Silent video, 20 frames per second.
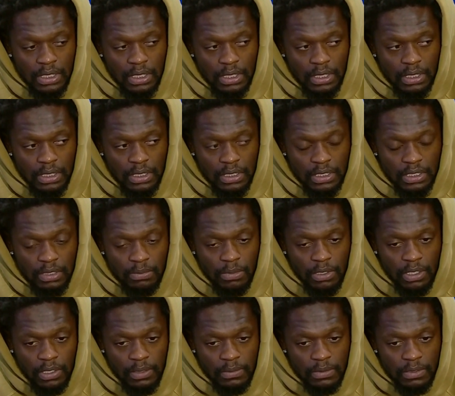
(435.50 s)
uh, get the
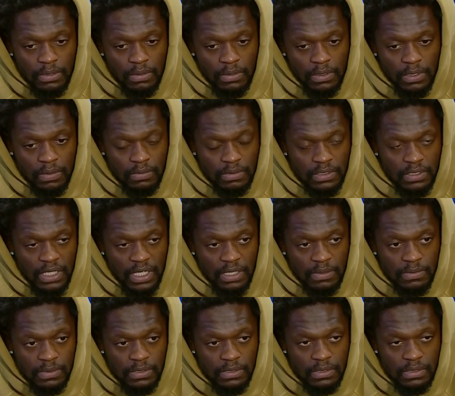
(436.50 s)
ball up the court after
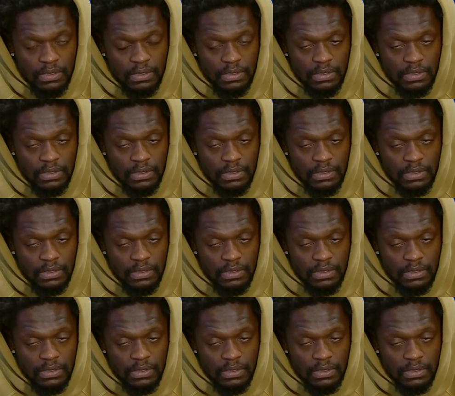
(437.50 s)
stops.